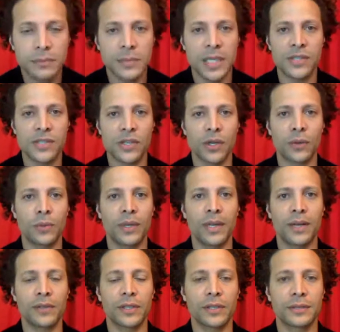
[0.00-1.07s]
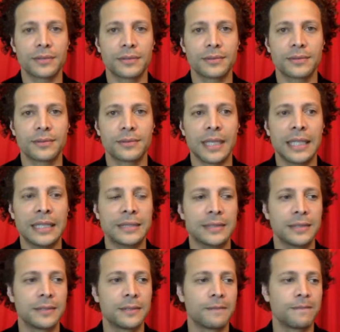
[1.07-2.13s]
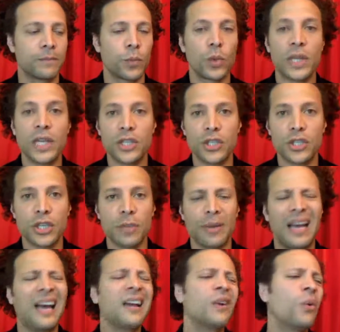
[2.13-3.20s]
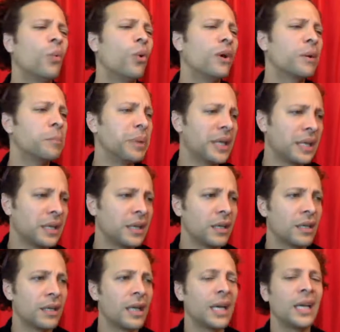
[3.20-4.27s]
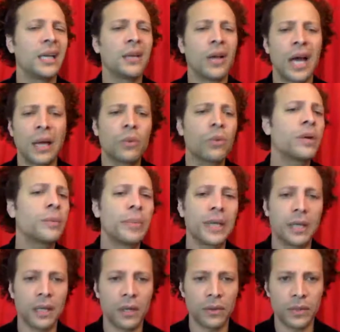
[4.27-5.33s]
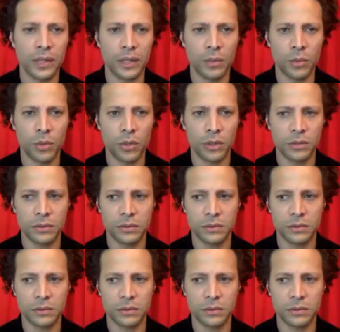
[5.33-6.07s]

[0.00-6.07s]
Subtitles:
insert whatever, right? Relationship. I don't want to be alone anymore.